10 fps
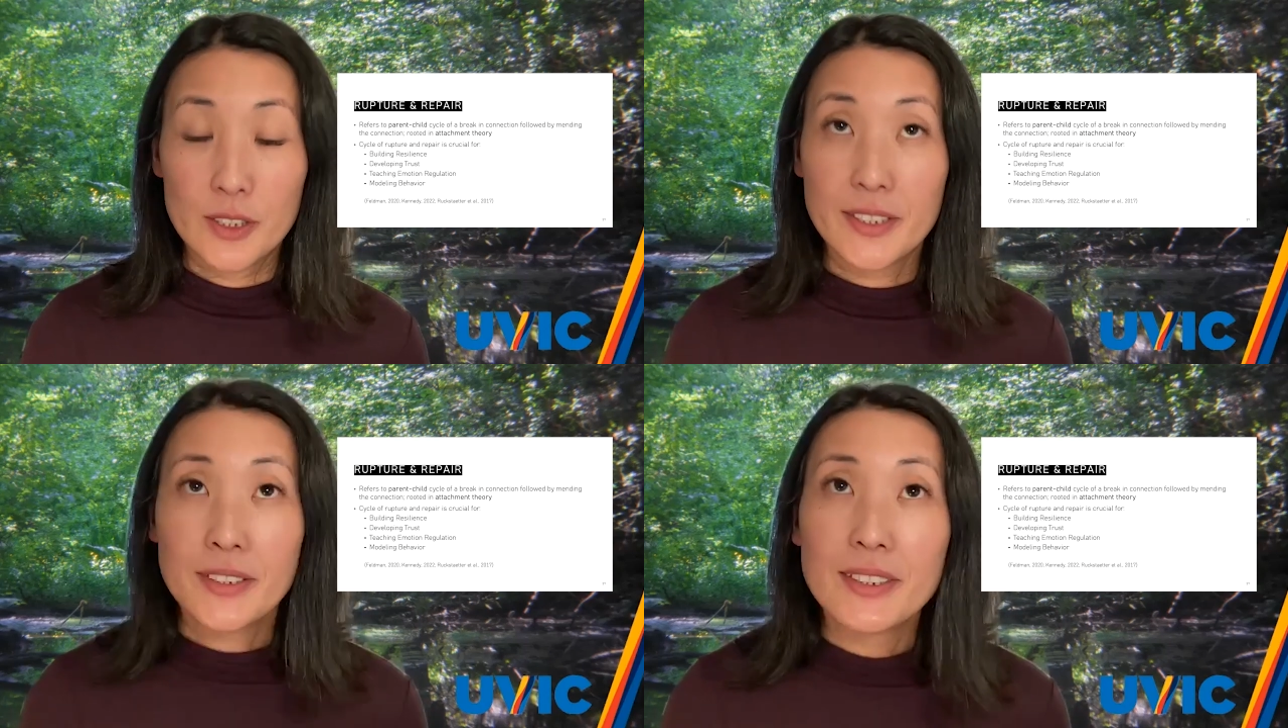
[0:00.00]

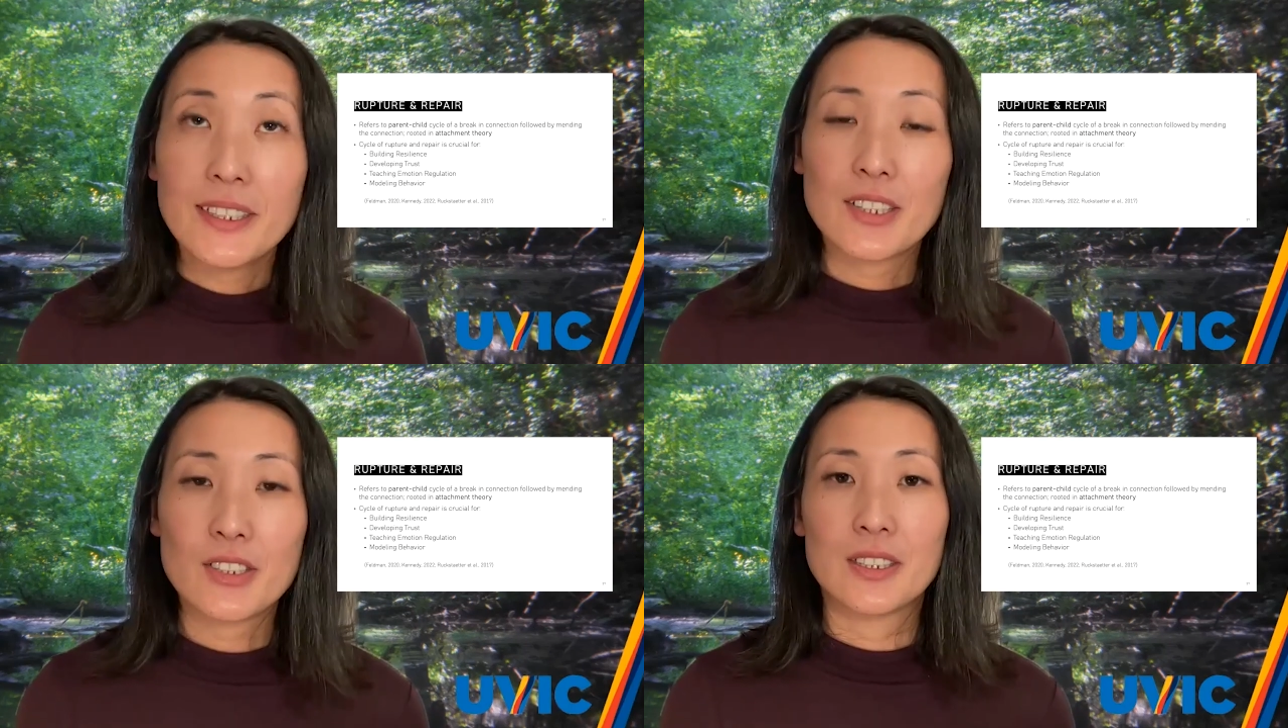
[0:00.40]

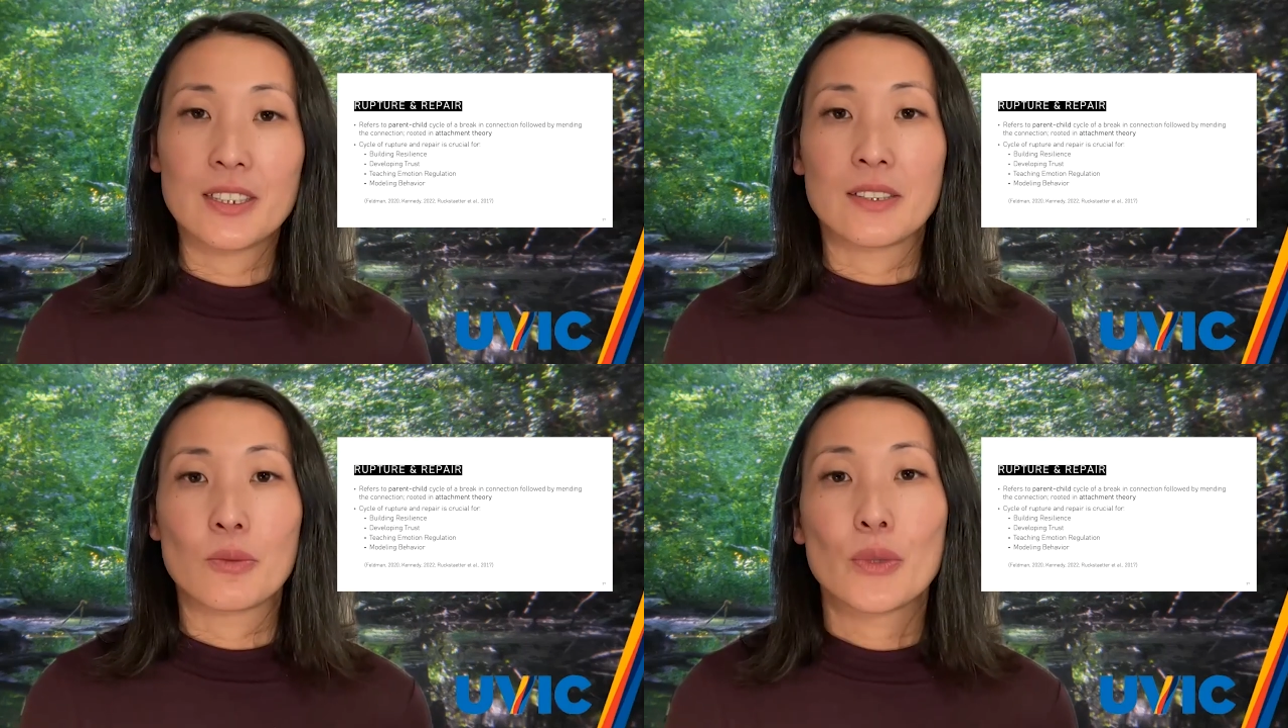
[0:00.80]
disconnection,
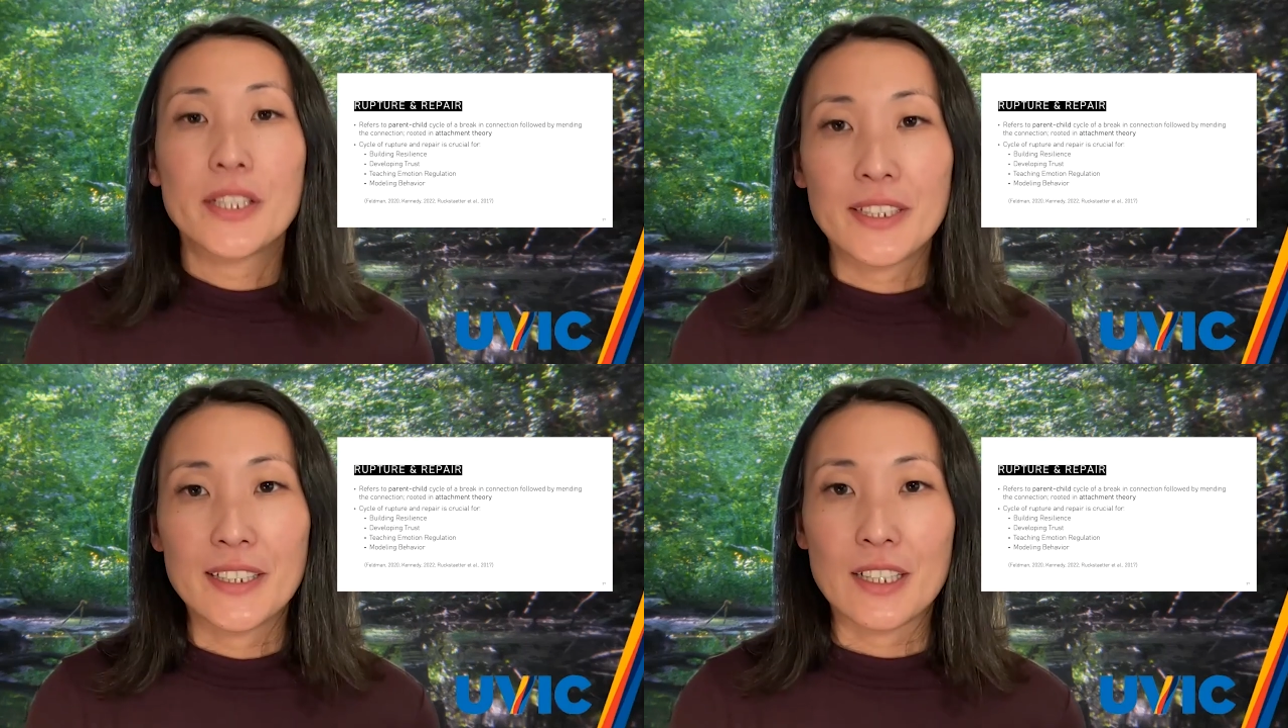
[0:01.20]
and
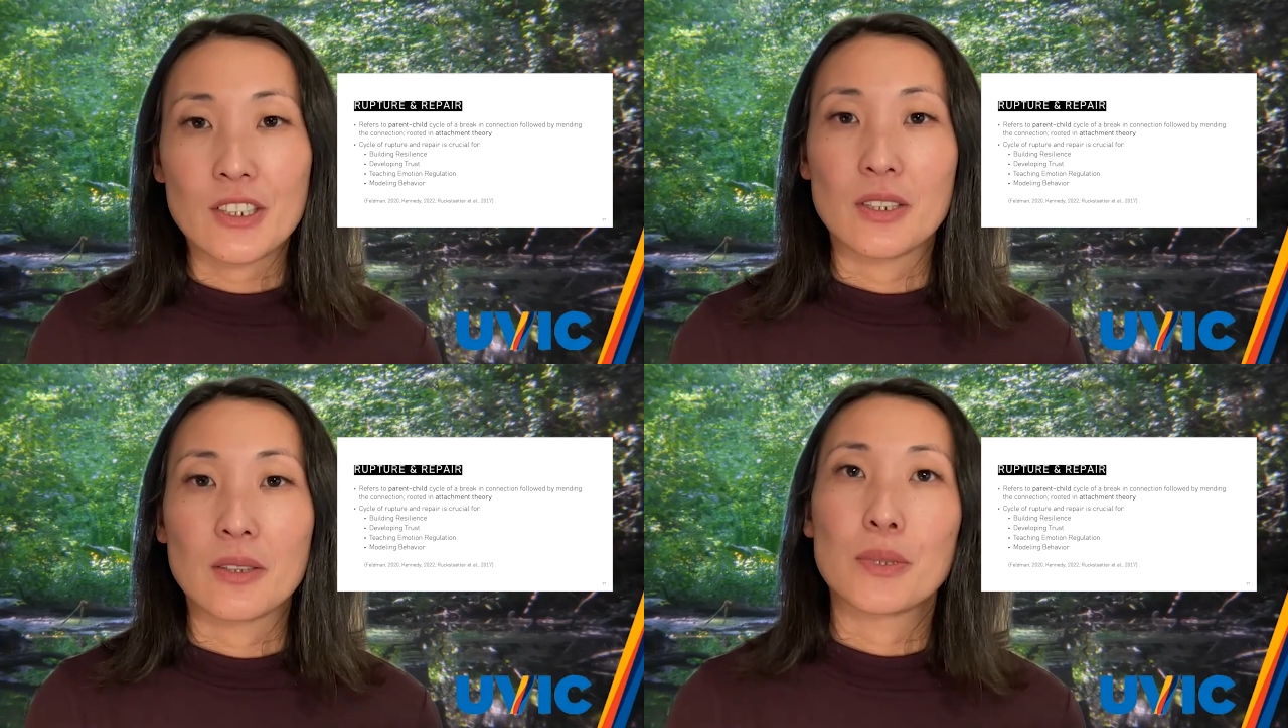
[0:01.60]

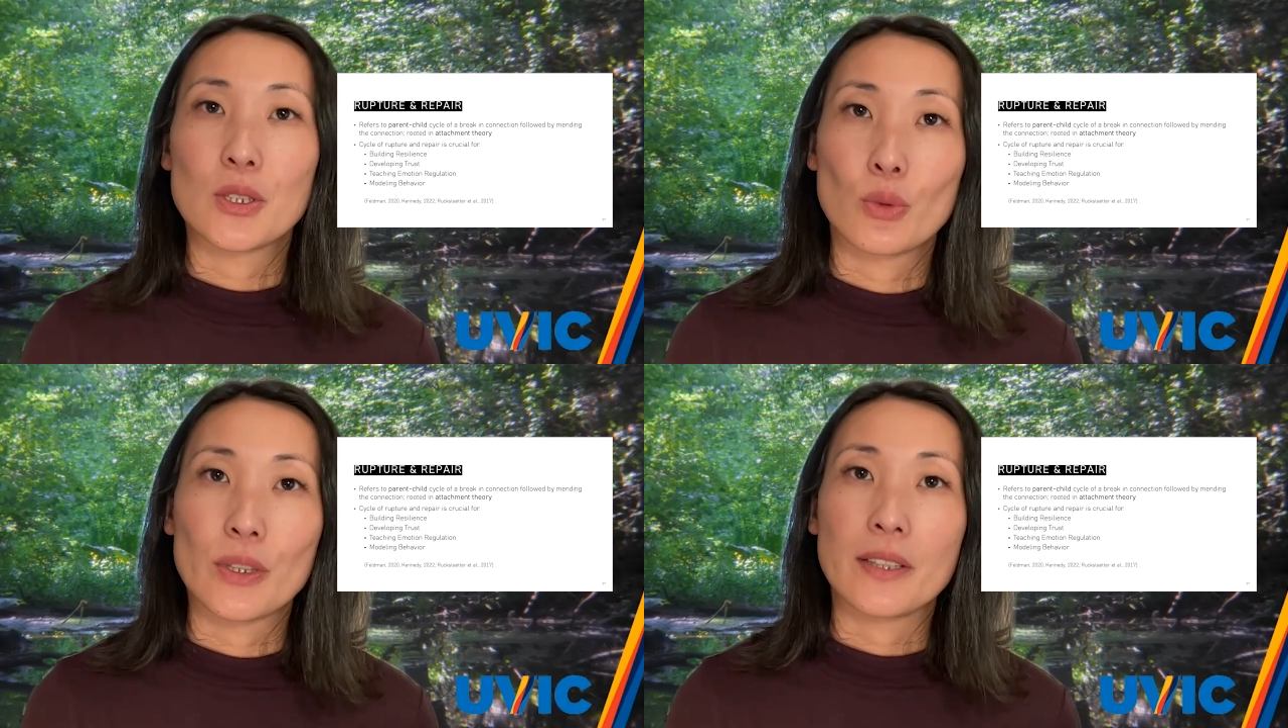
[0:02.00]
reconnection
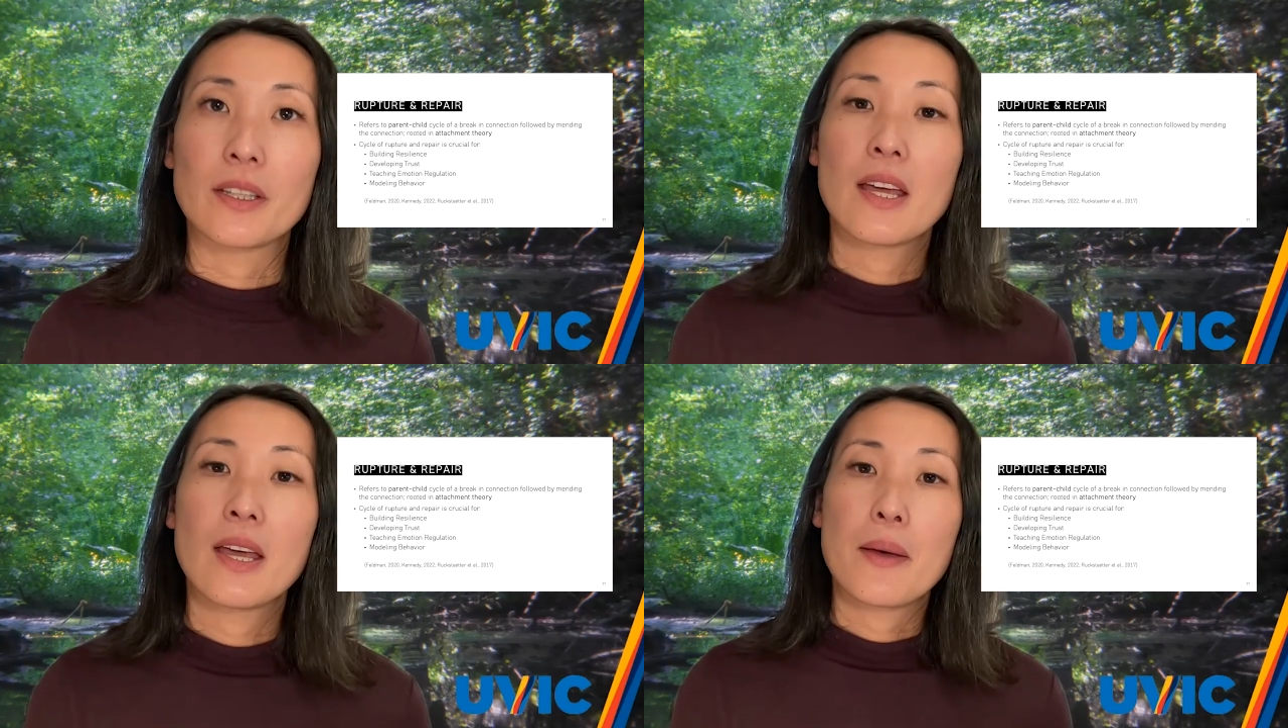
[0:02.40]
between
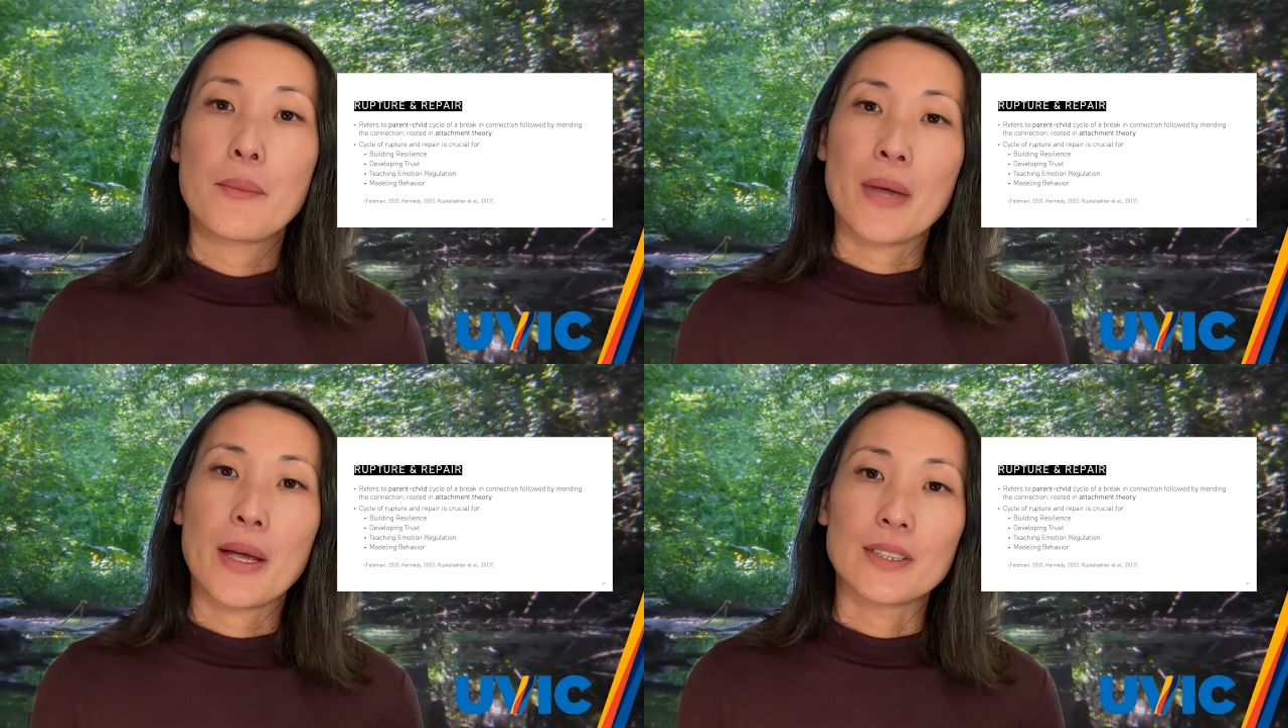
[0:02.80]

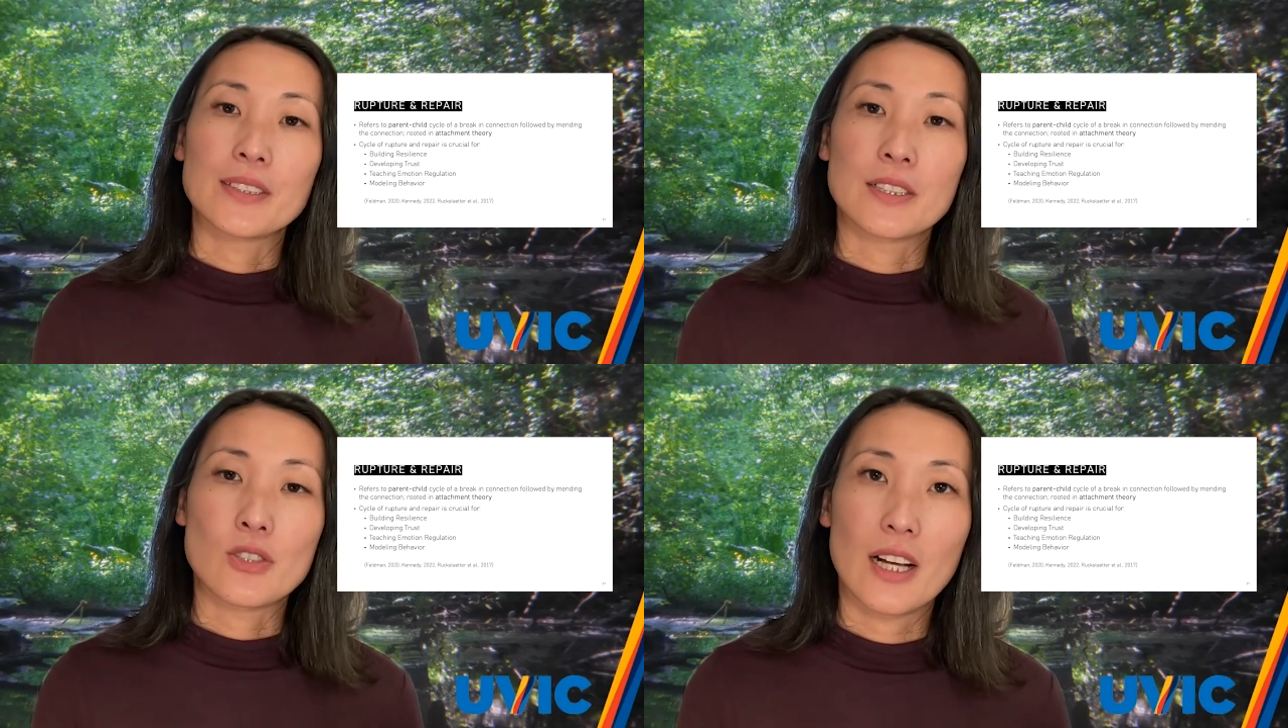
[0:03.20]

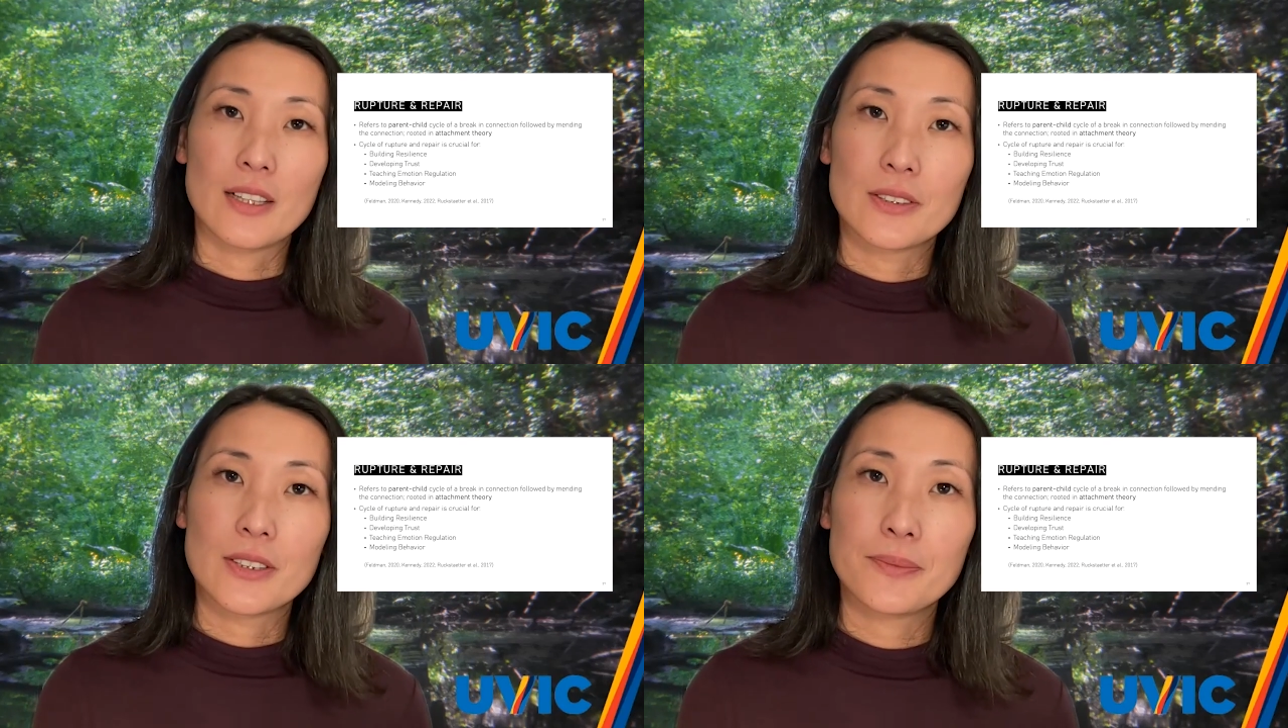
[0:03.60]
parent and
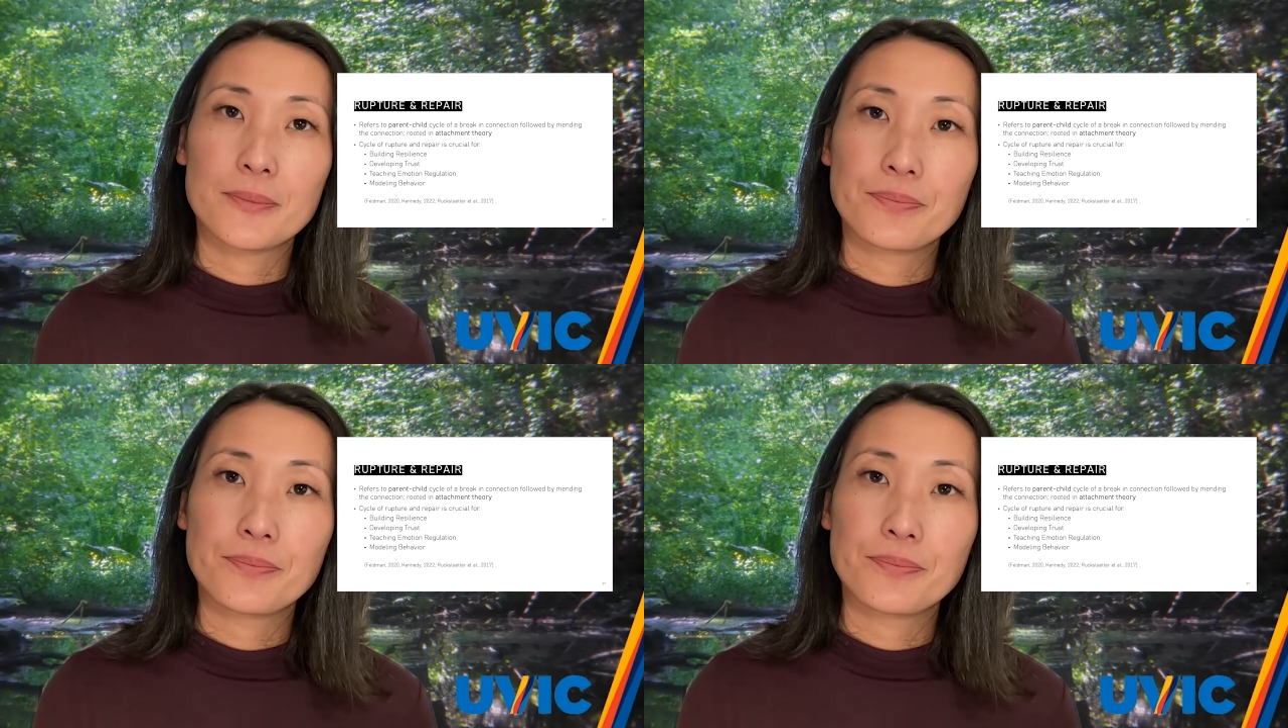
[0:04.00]
child.